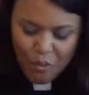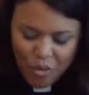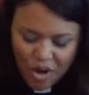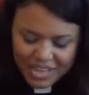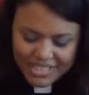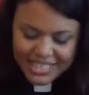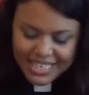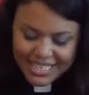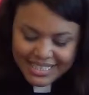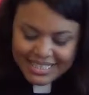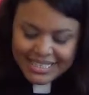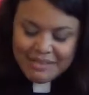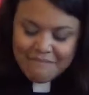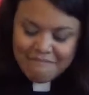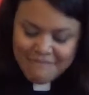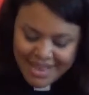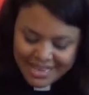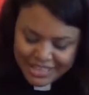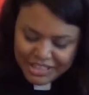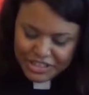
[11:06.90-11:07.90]
What is the
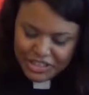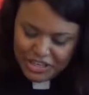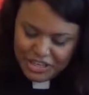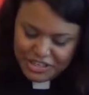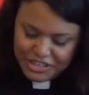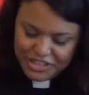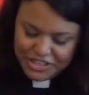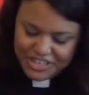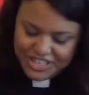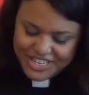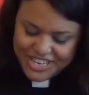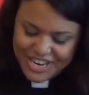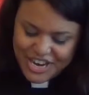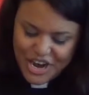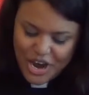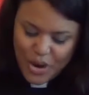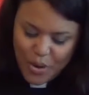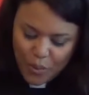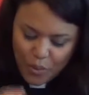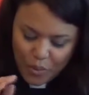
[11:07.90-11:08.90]
message
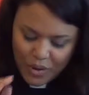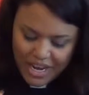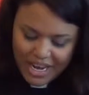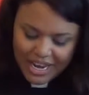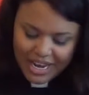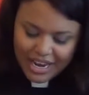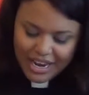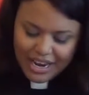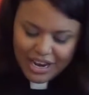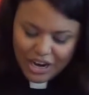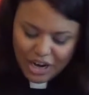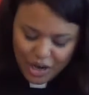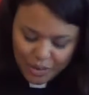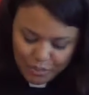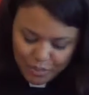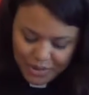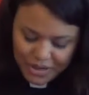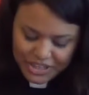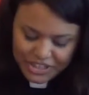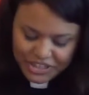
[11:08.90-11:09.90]
we
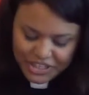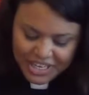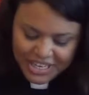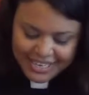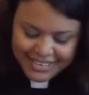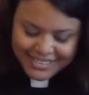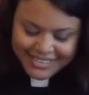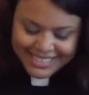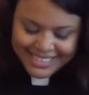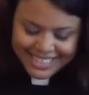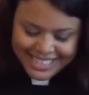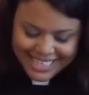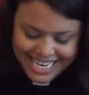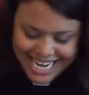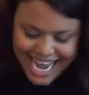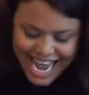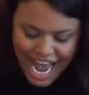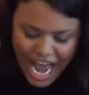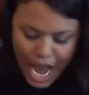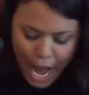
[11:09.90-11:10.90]
are preaching
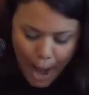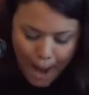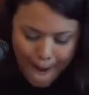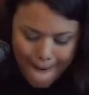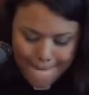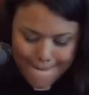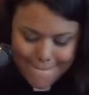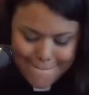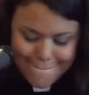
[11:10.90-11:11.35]
today?